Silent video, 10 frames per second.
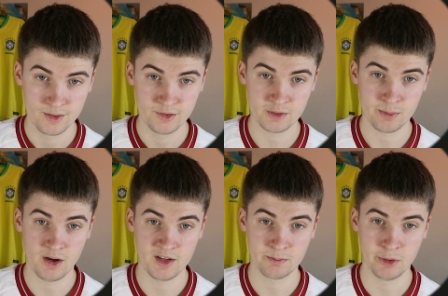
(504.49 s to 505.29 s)
just
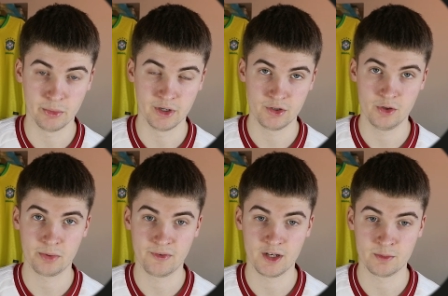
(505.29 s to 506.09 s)
behind this blue one. I do
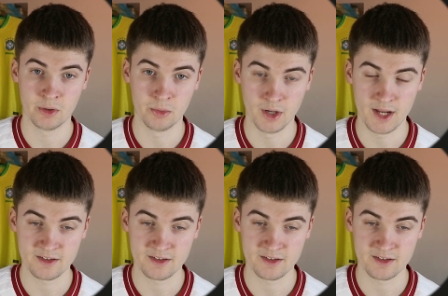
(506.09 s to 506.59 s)
prefer this blue one,